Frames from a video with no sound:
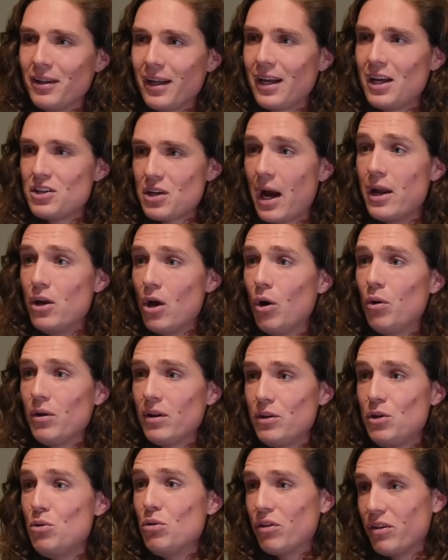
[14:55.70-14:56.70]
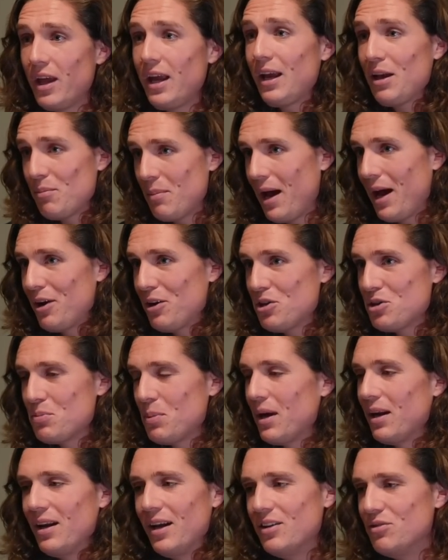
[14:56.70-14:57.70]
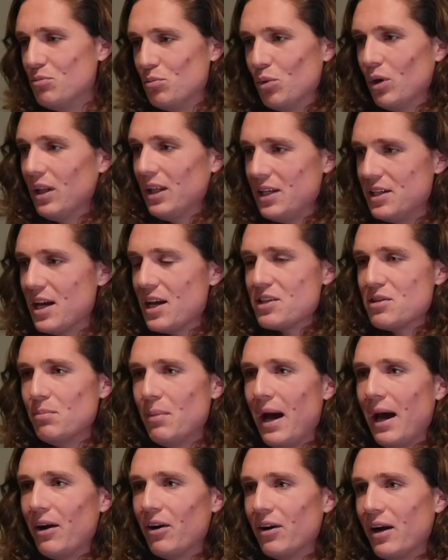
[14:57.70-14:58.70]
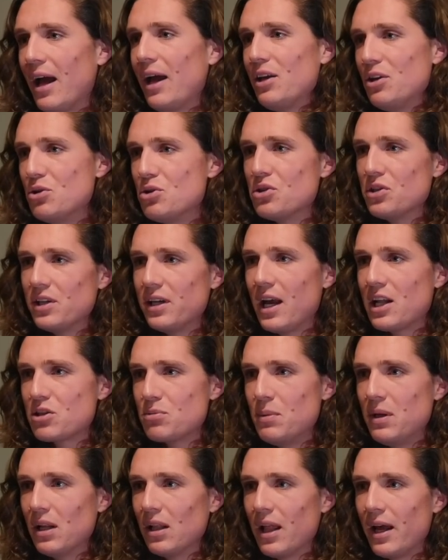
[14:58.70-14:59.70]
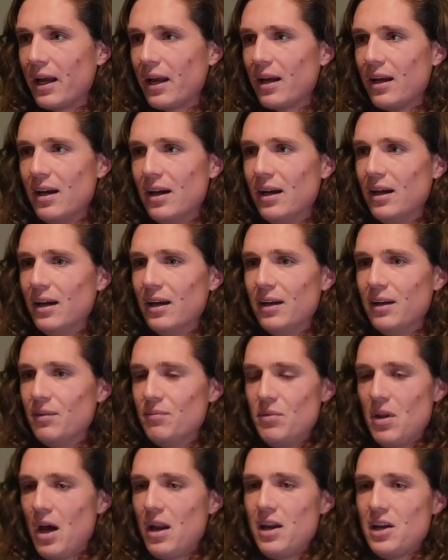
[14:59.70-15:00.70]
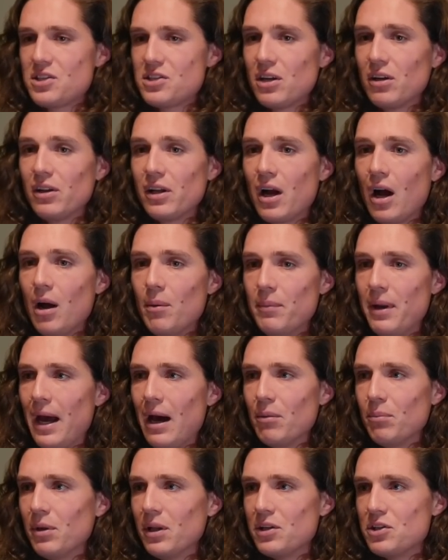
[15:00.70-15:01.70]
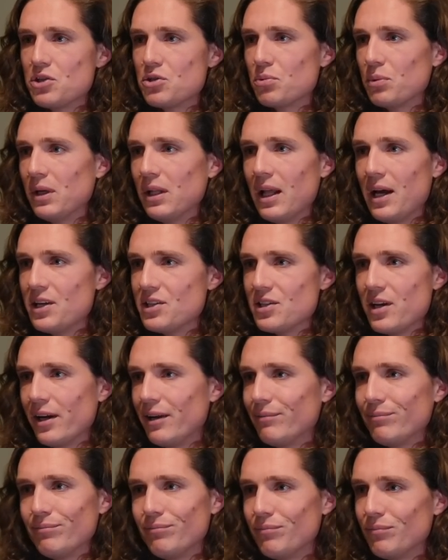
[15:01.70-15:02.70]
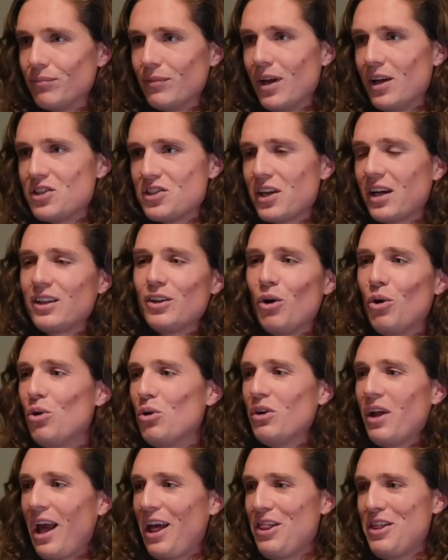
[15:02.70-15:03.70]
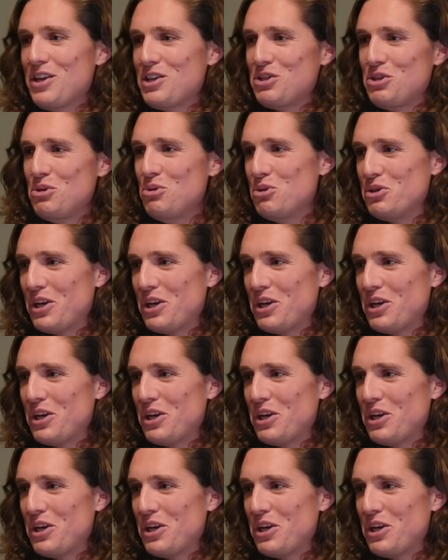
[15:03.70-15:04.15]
Like, yeah. I know you think it matters, but it really doesn't matter. And that usually gets me to, like, not necessarily calm down, but just realize, like, it's like the whole, like, this too